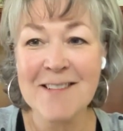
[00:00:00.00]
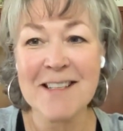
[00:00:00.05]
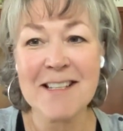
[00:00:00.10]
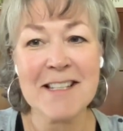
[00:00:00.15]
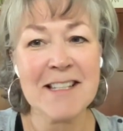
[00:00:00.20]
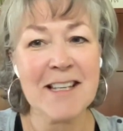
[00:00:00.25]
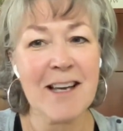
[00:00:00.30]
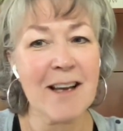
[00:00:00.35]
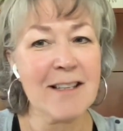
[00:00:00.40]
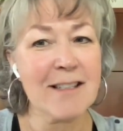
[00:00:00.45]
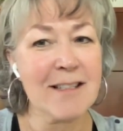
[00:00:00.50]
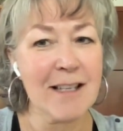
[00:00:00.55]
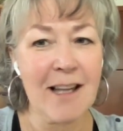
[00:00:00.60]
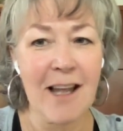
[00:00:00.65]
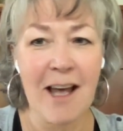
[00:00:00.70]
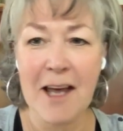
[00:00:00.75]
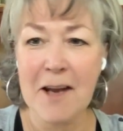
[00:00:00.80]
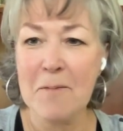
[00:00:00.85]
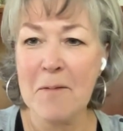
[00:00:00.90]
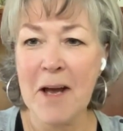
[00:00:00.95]
We talked a
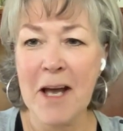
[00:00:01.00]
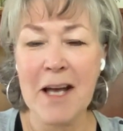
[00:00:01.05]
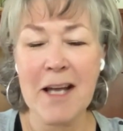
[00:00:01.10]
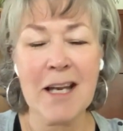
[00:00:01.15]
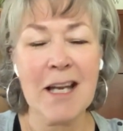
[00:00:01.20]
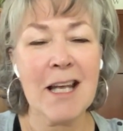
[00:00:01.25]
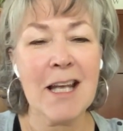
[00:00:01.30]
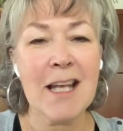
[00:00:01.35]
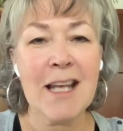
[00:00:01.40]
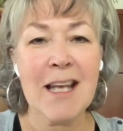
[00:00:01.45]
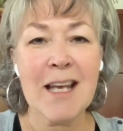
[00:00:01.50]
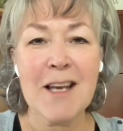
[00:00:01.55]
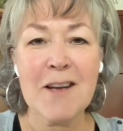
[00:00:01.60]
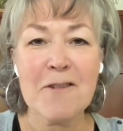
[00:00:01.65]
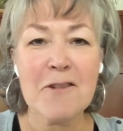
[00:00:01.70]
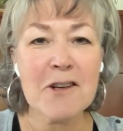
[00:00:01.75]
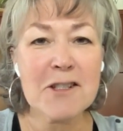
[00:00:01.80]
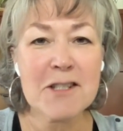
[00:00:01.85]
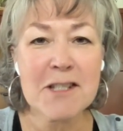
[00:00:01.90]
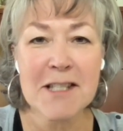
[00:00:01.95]
lot about
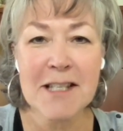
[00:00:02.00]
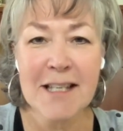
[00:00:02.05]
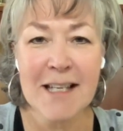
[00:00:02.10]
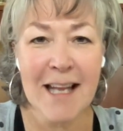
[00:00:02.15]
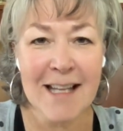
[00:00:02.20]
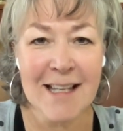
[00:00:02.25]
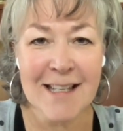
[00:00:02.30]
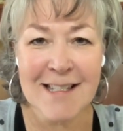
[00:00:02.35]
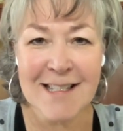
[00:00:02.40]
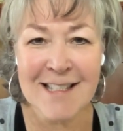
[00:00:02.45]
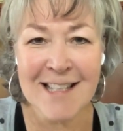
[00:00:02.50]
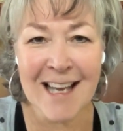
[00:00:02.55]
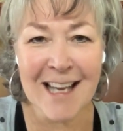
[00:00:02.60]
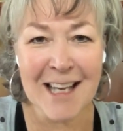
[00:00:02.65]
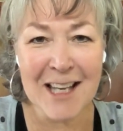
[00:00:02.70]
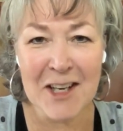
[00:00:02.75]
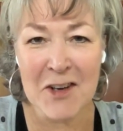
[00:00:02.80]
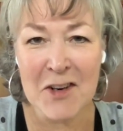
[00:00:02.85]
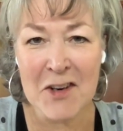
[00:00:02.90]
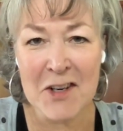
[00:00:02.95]
first and
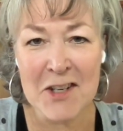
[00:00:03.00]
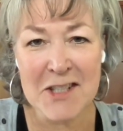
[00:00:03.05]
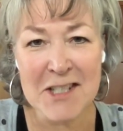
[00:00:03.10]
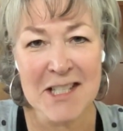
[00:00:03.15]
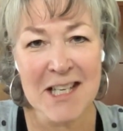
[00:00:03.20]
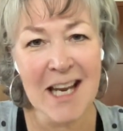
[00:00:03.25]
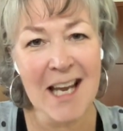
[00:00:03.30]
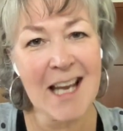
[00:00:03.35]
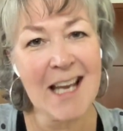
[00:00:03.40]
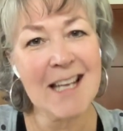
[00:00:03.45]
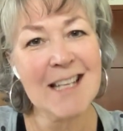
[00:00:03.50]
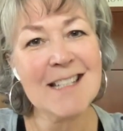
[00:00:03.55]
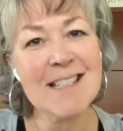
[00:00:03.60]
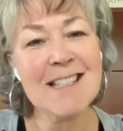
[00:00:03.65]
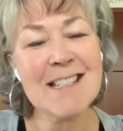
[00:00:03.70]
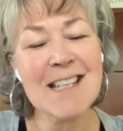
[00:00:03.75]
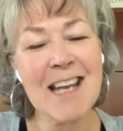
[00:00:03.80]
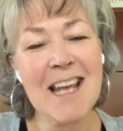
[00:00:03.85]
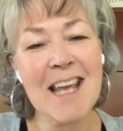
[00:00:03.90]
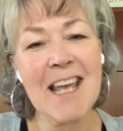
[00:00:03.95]
second order
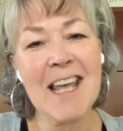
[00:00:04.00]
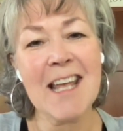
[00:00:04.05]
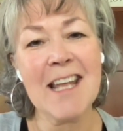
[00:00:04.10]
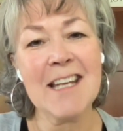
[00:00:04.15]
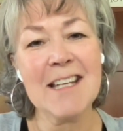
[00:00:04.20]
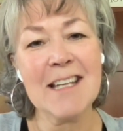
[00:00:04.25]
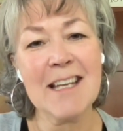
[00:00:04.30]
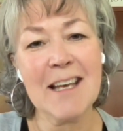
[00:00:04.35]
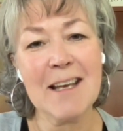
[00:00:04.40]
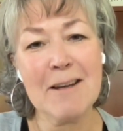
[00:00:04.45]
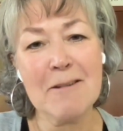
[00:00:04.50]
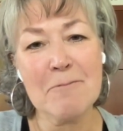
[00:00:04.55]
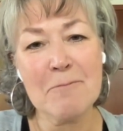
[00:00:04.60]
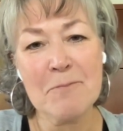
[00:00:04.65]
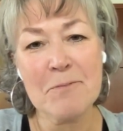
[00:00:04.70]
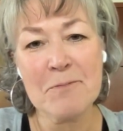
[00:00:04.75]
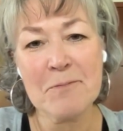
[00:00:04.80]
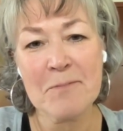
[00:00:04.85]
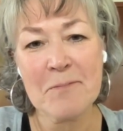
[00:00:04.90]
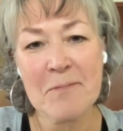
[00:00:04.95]
change, and
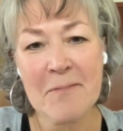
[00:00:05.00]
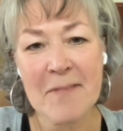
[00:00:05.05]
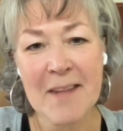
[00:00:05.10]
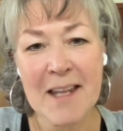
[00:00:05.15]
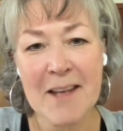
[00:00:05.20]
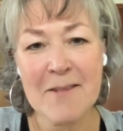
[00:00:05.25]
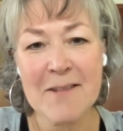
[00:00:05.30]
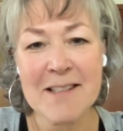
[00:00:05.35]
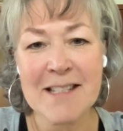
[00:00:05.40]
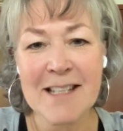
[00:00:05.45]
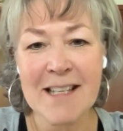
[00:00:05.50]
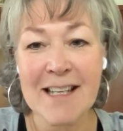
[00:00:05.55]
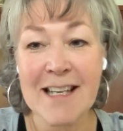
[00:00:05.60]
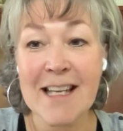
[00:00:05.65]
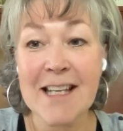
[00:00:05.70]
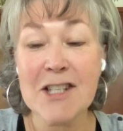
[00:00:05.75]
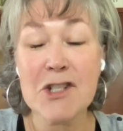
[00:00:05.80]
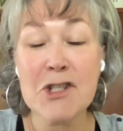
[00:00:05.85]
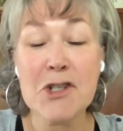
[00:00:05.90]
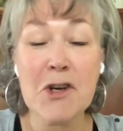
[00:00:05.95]
it was an
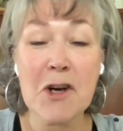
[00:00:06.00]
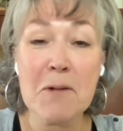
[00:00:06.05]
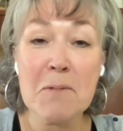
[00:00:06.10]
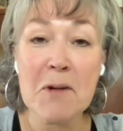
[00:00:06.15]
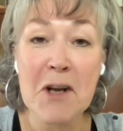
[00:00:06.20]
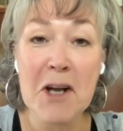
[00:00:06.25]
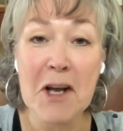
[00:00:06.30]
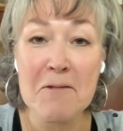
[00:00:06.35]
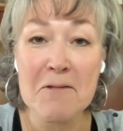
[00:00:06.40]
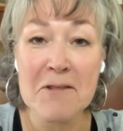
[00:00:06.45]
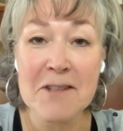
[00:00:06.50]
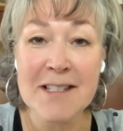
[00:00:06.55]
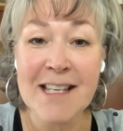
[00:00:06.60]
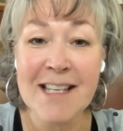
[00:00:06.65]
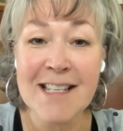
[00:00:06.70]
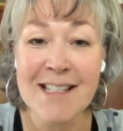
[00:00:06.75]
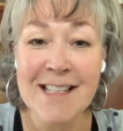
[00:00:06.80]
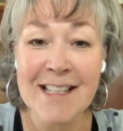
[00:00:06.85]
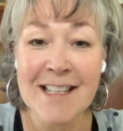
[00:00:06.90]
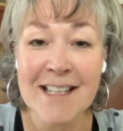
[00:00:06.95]
enjoyable
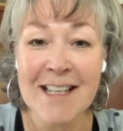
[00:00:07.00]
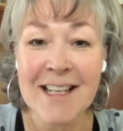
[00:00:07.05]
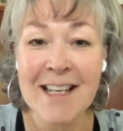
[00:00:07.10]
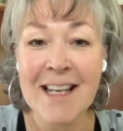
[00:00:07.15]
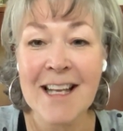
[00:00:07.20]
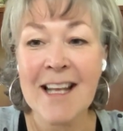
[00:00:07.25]
conversation.